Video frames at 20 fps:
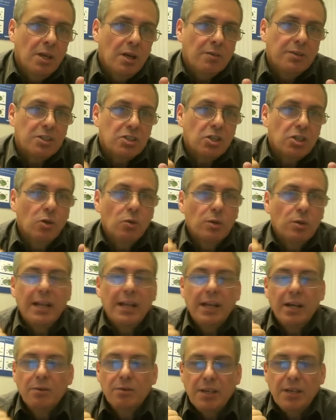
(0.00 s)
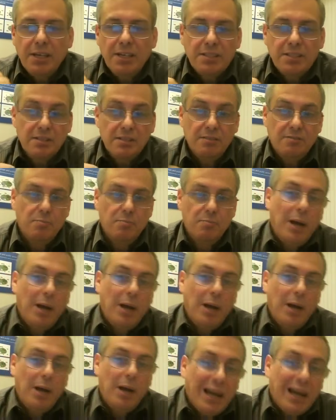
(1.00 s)
This whole cloud native
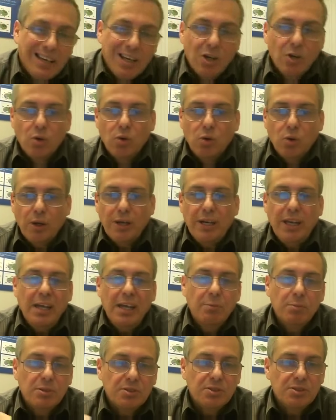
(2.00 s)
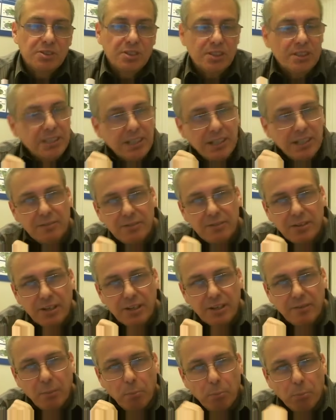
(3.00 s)
packet core enables the delivery
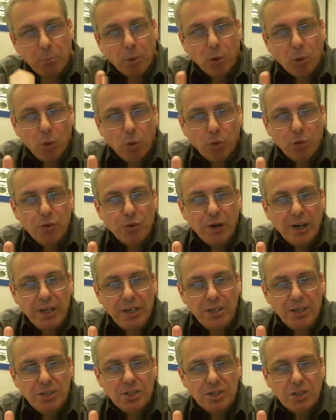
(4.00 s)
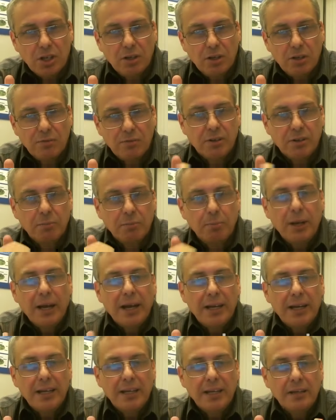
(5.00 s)
of a broad range of
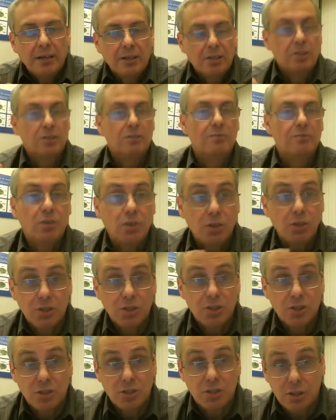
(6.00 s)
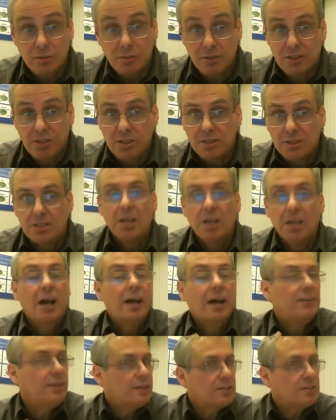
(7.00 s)
compelling and converged services.
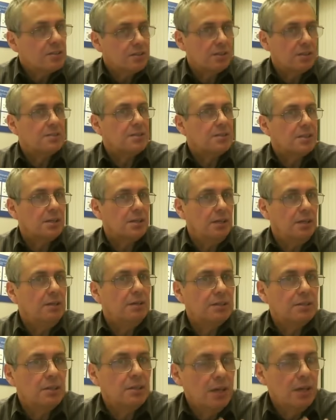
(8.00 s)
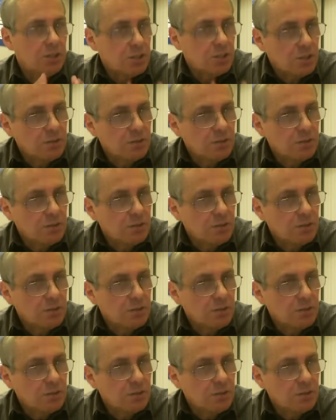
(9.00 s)
And there's the key, it's mm-hmm.